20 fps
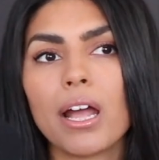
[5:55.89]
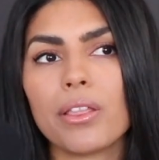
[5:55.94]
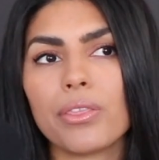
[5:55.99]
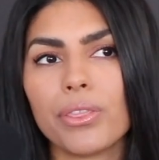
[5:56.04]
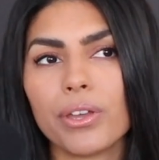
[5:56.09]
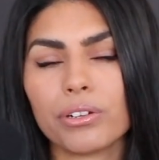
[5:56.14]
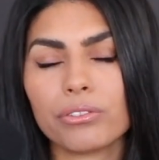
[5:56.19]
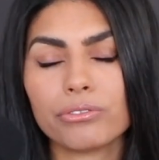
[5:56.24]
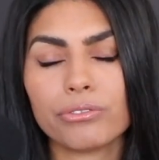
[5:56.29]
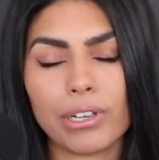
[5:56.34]

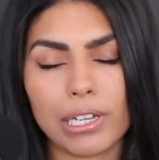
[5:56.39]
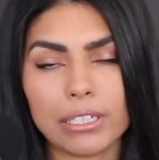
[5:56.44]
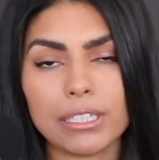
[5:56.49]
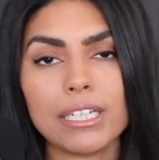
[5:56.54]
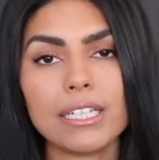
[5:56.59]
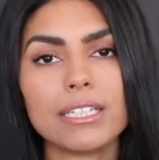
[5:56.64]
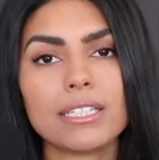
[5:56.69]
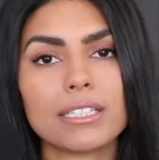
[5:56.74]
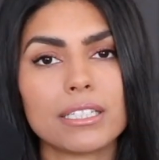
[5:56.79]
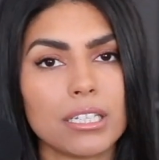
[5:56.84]
They're
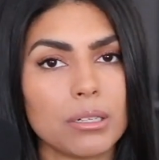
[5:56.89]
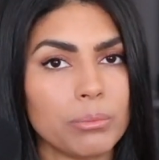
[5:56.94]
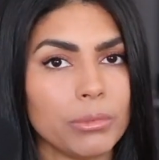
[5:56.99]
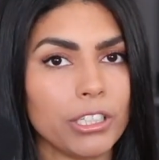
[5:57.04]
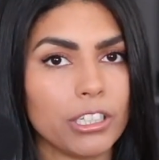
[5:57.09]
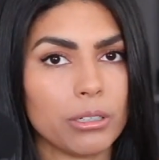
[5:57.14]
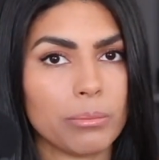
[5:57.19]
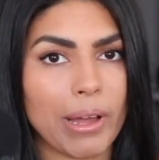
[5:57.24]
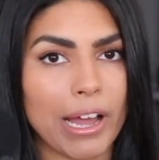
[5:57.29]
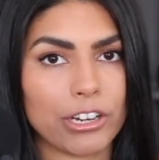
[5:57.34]
very
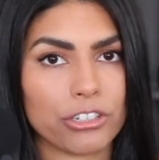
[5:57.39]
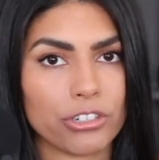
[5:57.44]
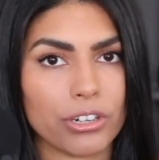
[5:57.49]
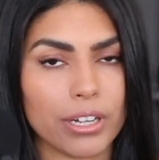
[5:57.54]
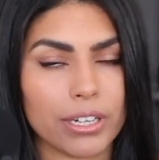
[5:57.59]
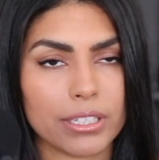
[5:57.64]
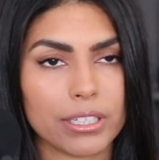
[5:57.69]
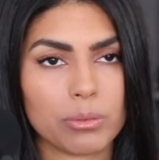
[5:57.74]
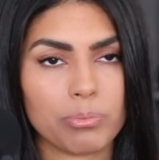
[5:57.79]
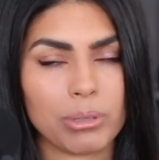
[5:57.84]
similar
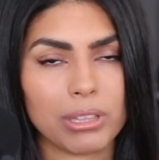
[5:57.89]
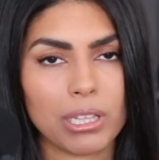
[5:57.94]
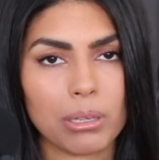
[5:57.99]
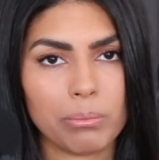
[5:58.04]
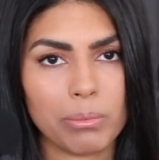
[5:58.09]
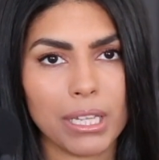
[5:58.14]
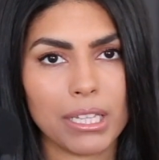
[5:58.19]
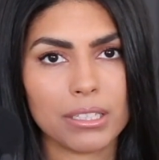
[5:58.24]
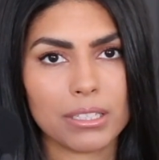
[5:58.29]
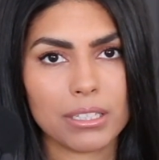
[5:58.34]
metrics, but they
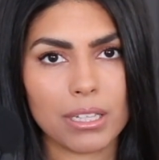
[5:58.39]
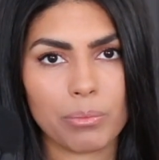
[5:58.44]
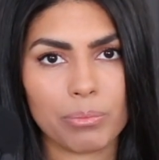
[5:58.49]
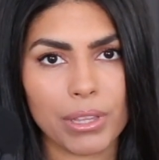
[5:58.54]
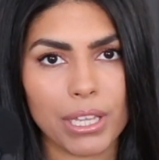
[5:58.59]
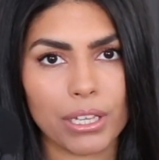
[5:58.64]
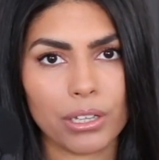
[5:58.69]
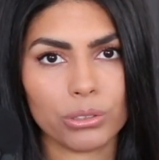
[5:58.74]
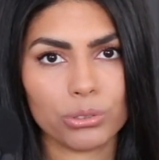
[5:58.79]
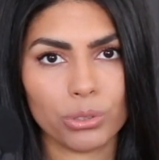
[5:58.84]
mean
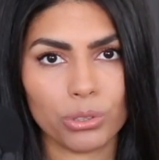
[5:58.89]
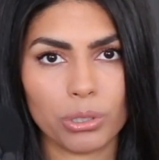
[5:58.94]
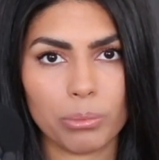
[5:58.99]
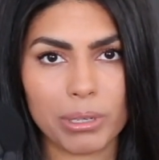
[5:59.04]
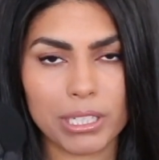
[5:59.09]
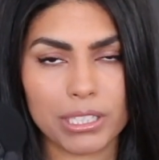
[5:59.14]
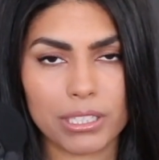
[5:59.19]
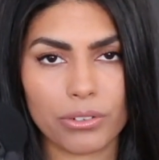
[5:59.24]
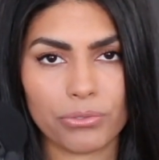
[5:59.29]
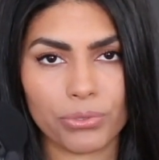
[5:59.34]
something a little
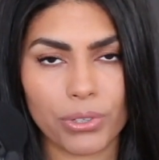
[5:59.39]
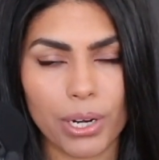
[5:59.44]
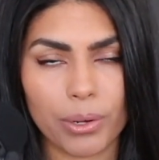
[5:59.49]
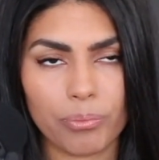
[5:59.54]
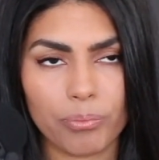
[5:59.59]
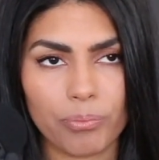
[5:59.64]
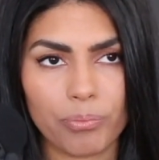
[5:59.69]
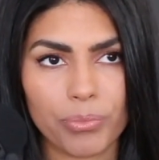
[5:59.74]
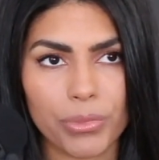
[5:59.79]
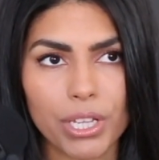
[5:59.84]
bit
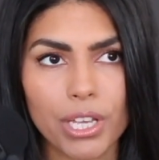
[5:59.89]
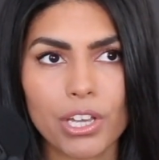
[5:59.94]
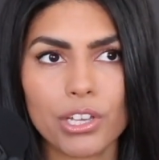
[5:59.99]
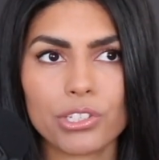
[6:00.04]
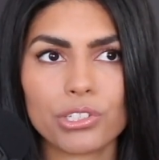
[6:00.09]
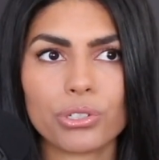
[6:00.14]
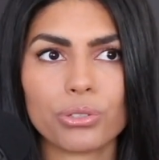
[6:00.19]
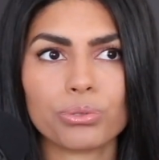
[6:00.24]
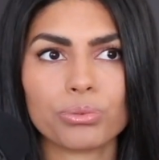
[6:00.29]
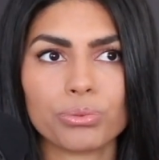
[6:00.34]
different.
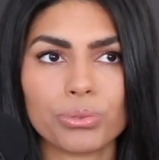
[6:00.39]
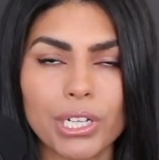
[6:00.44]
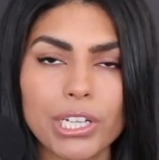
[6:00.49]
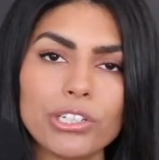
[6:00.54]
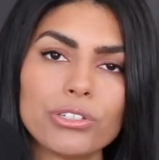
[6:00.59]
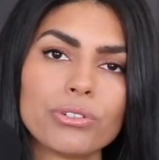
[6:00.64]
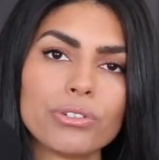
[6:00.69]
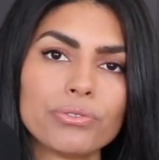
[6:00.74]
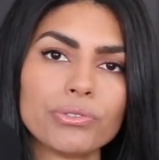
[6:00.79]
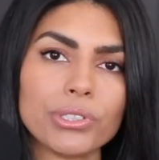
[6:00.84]
So
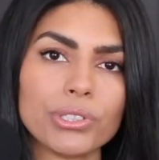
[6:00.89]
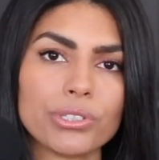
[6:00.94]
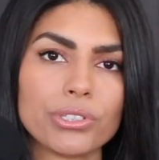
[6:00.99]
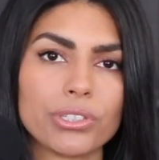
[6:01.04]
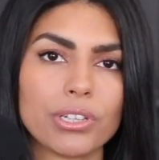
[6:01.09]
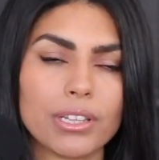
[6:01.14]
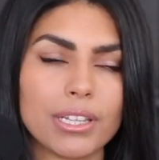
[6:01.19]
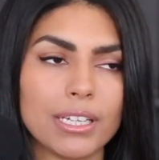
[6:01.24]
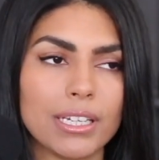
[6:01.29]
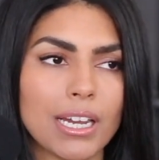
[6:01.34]
reach refers
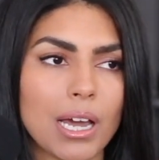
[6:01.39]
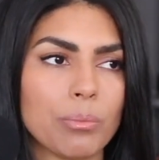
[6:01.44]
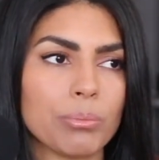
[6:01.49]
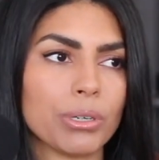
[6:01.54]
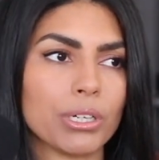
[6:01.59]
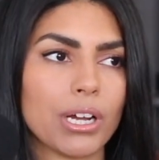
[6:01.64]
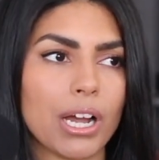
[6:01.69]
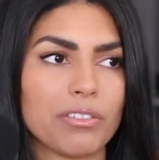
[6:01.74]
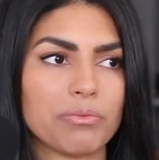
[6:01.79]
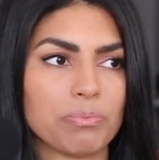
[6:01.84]
to the
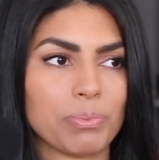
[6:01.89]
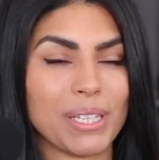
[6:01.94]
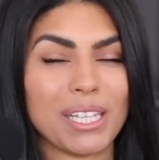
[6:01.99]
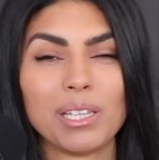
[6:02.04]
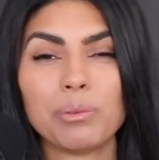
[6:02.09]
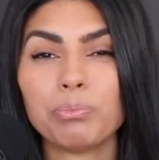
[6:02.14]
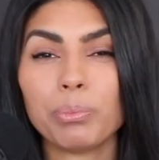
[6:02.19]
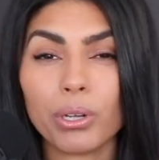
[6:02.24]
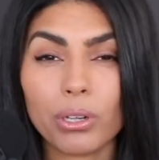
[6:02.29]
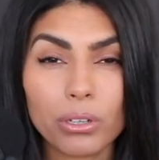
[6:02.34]
number of
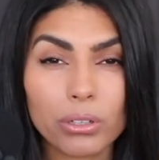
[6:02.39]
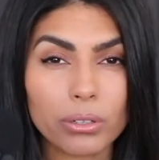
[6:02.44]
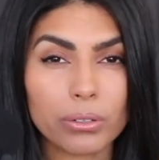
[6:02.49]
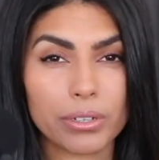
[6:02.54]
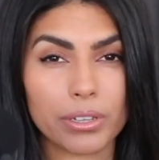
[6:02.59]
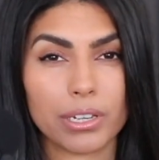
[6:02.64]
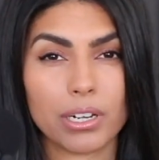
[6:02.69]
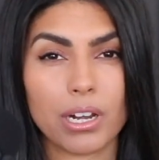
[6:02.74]
people or the